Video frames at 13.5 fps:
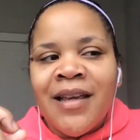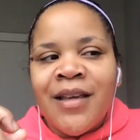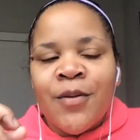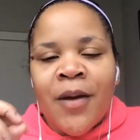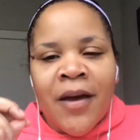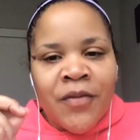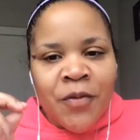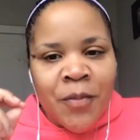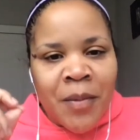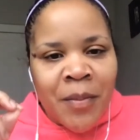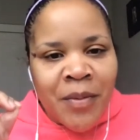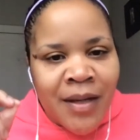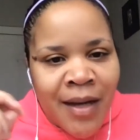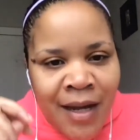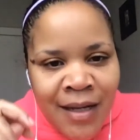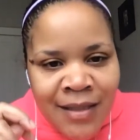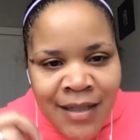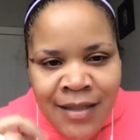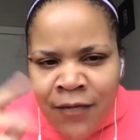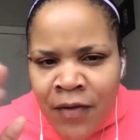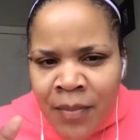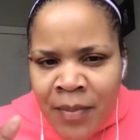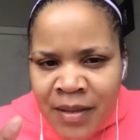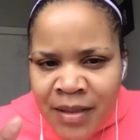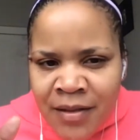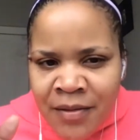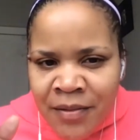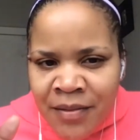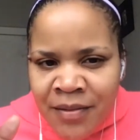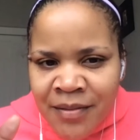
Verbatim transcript: you have to remember the context of Emmett Till.